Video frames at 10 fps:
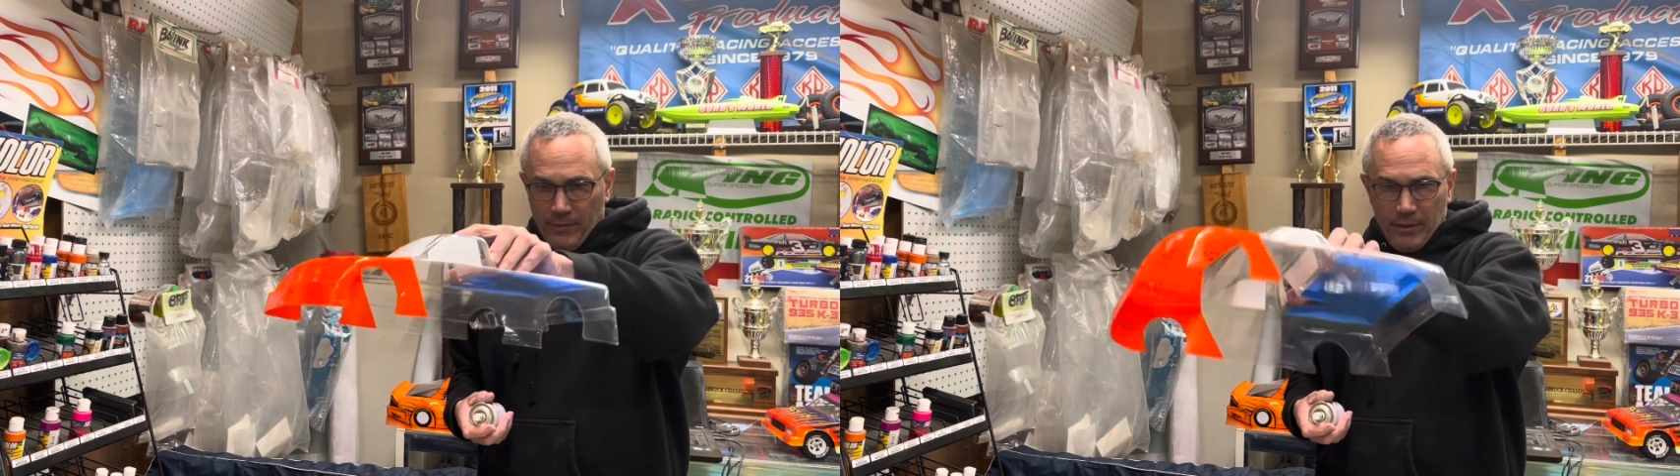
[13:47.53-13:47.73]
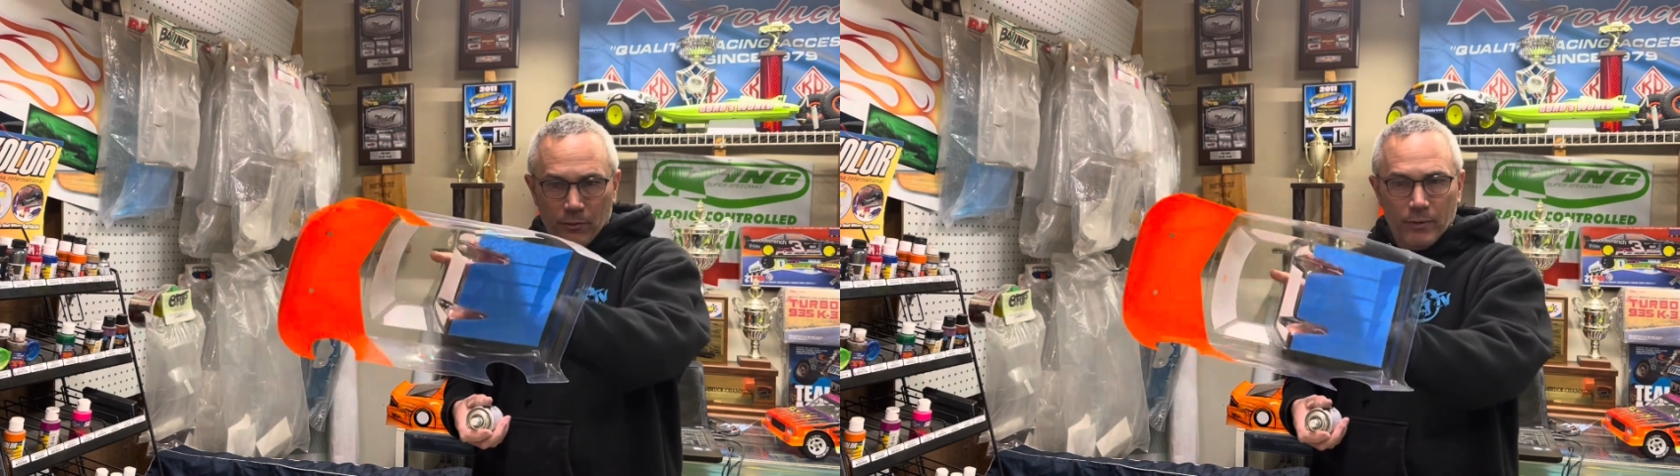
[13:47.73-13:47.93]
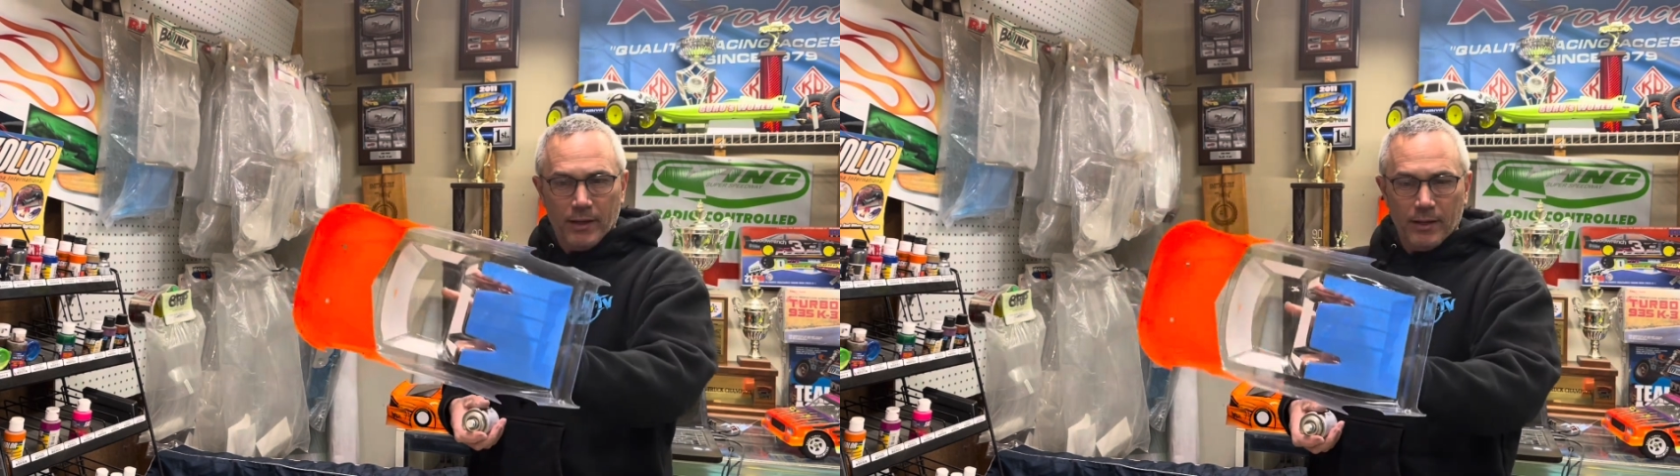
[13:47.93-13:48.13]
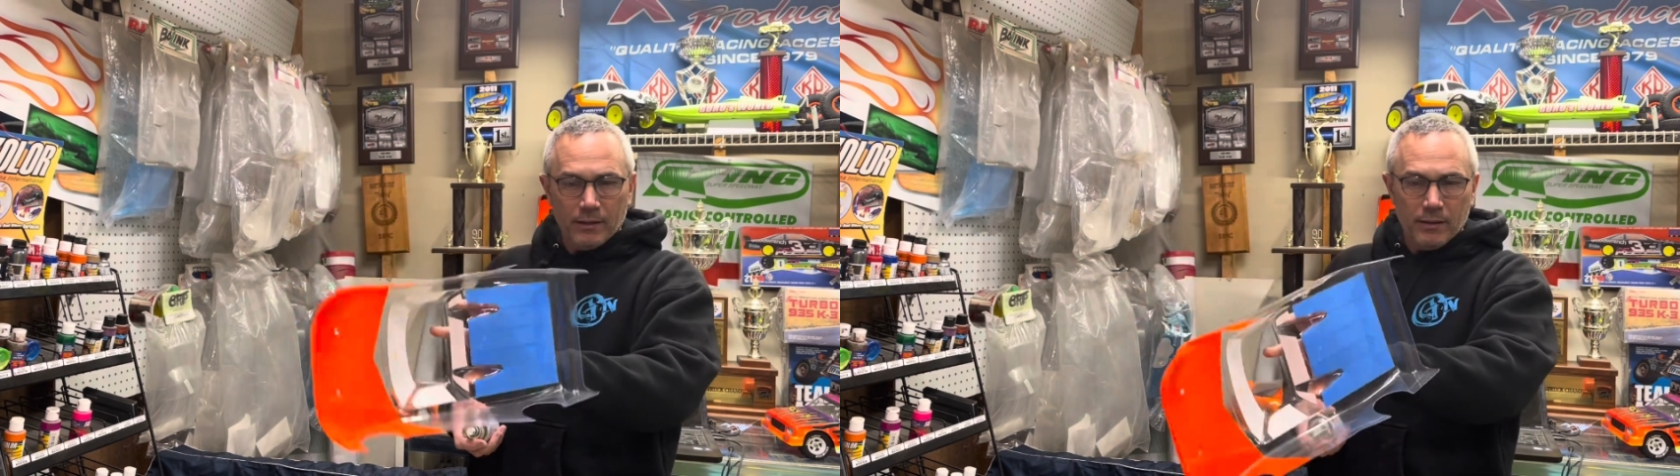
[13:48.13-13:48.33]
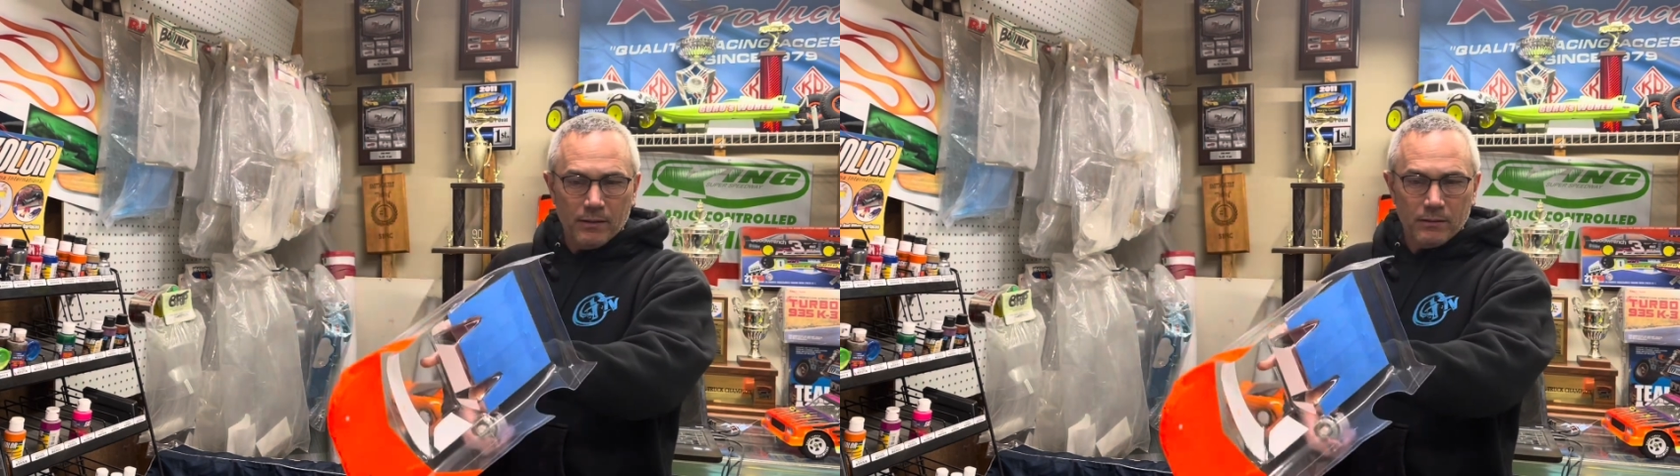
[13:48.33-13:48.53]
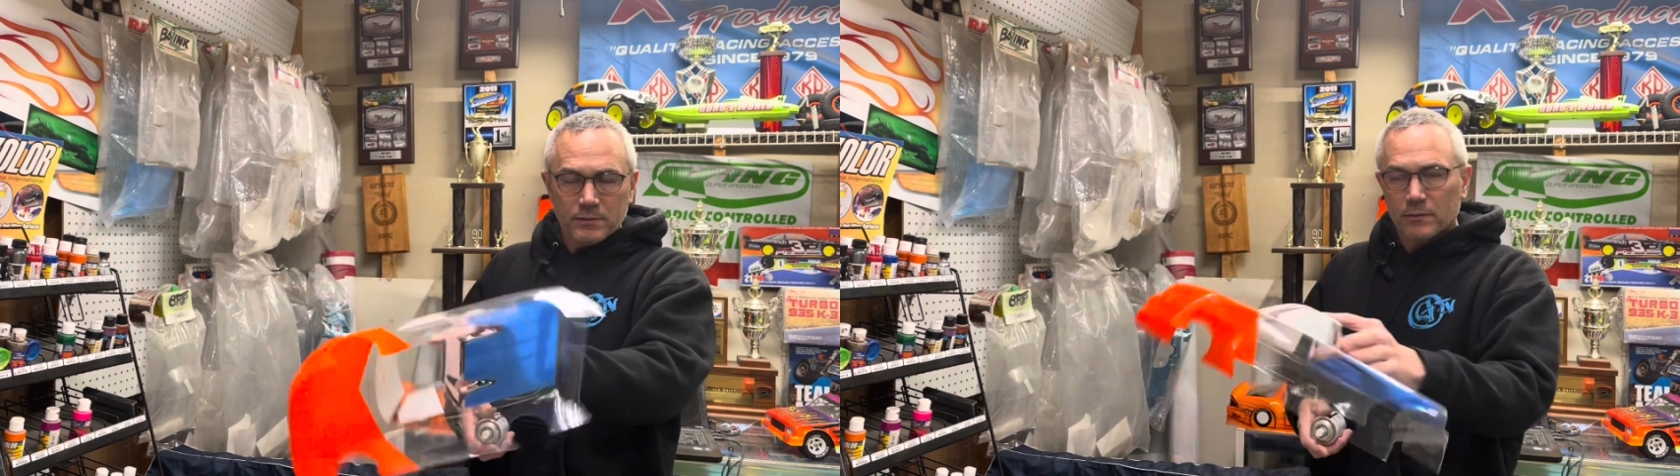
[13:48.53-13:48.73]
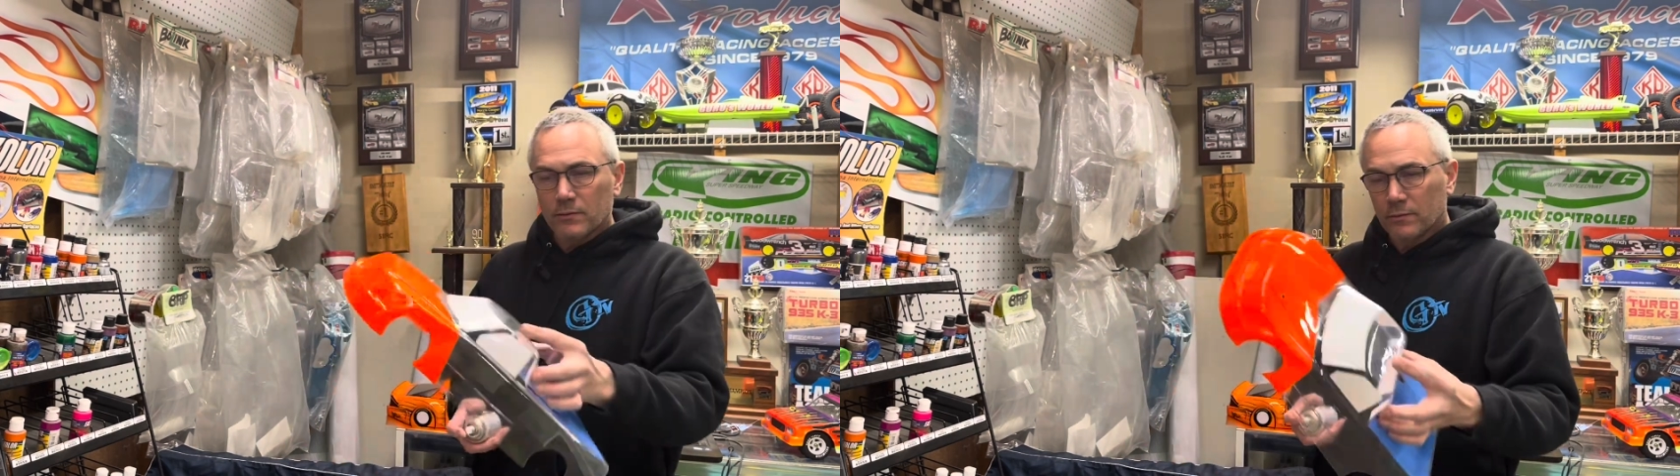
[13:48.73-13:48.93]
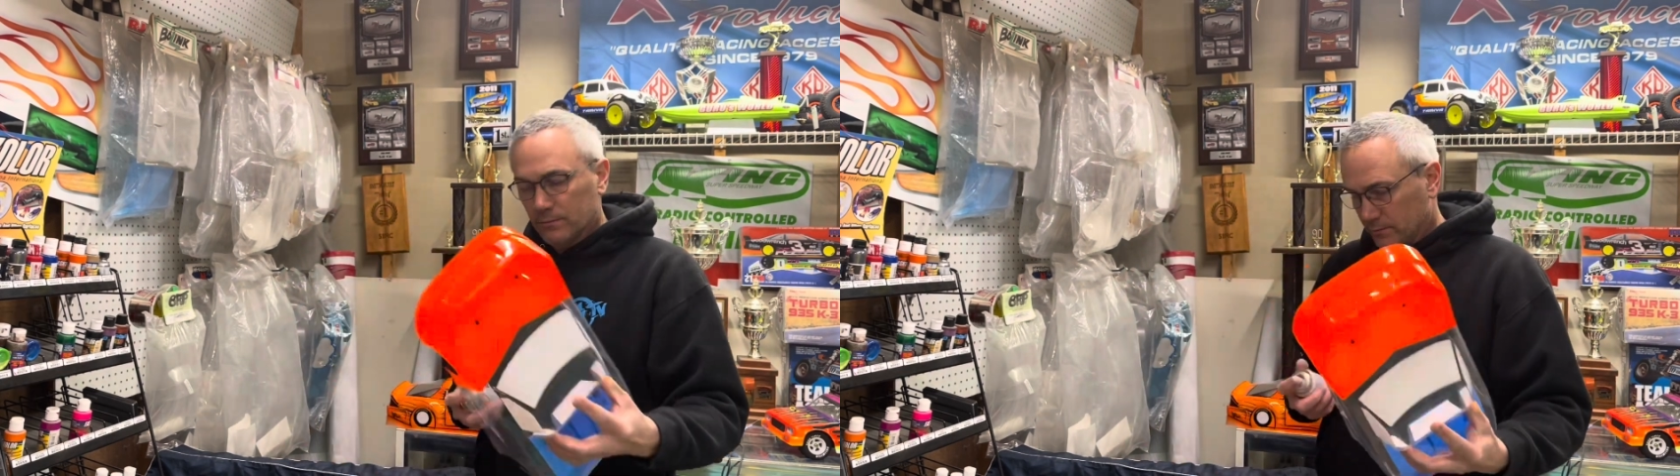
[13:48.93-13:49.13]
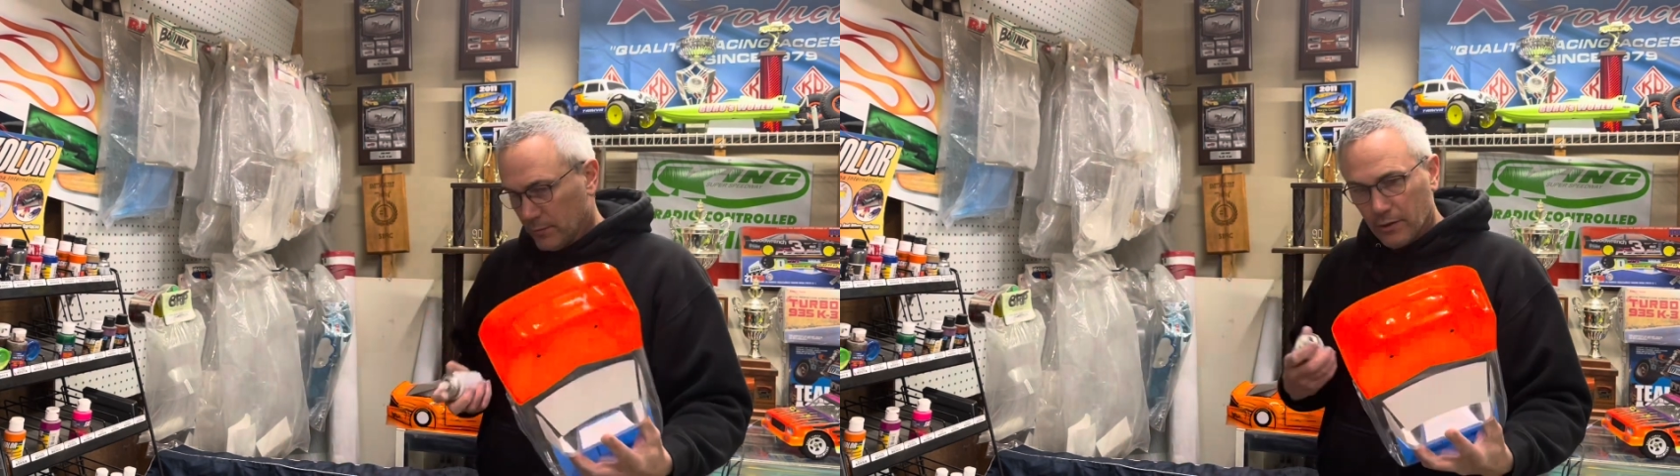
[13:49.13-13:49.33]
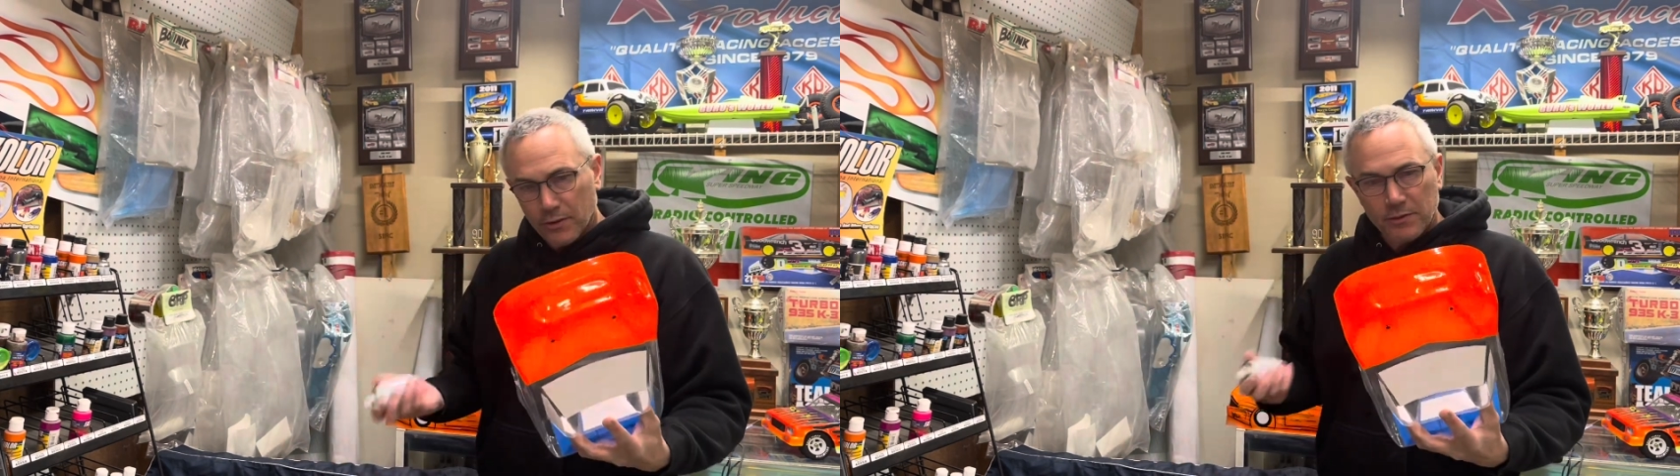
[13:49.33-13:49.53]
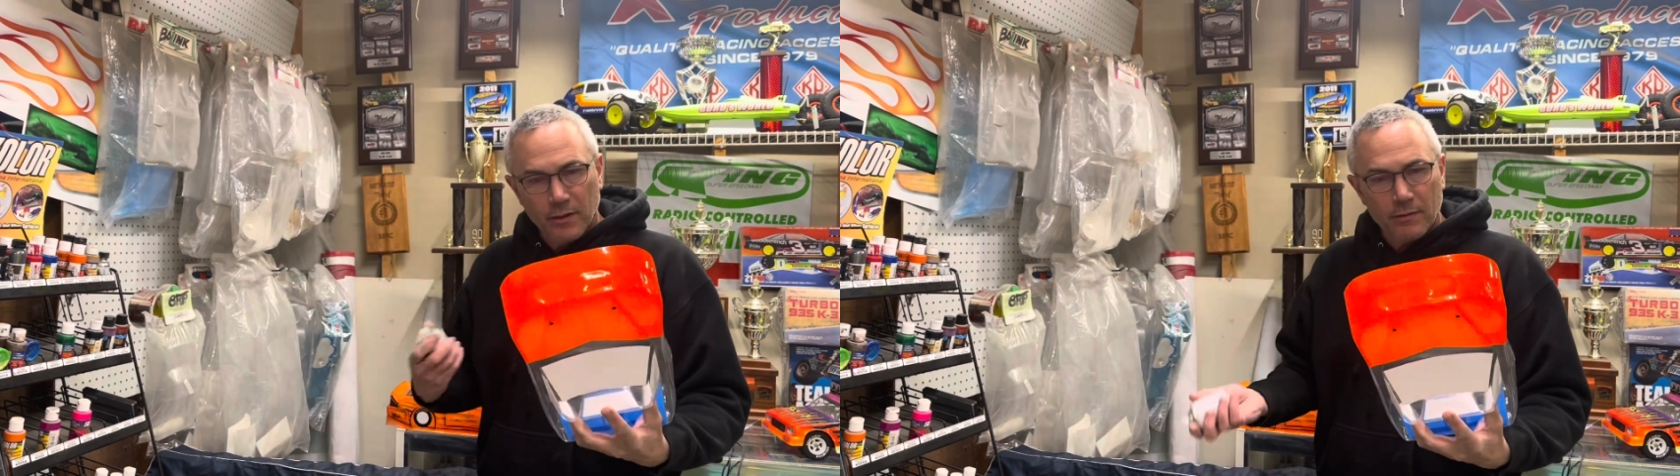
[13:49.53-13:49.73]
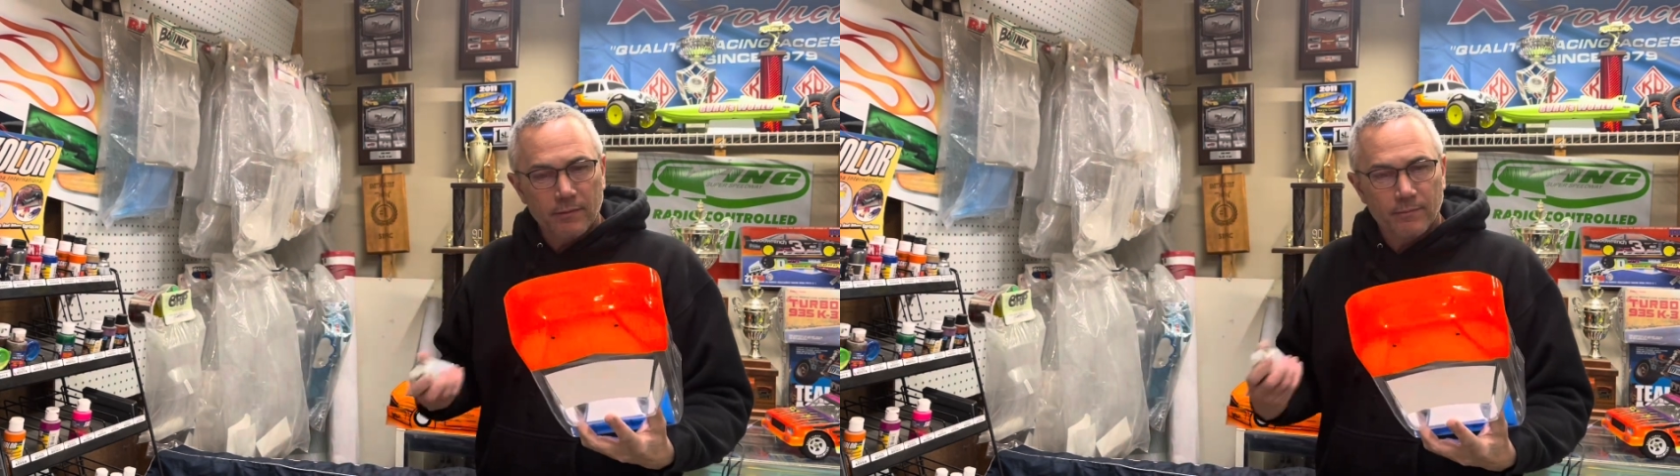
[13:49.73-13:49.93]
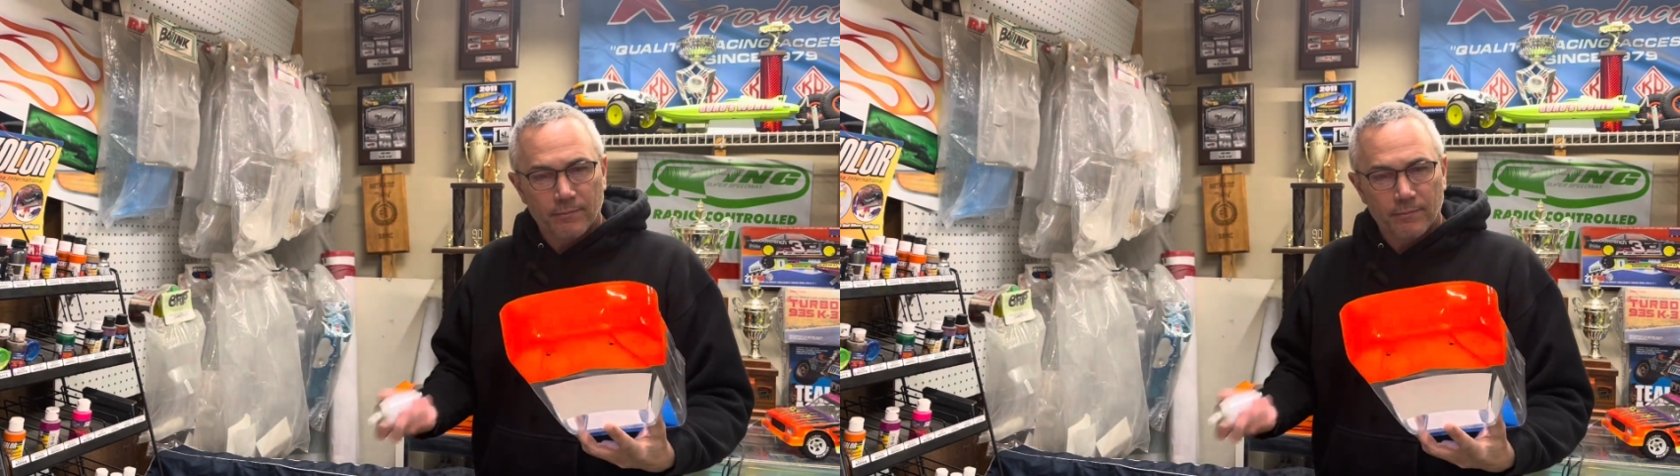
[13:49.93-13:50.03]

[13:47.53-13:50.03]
think we got it all, so there goes nothing.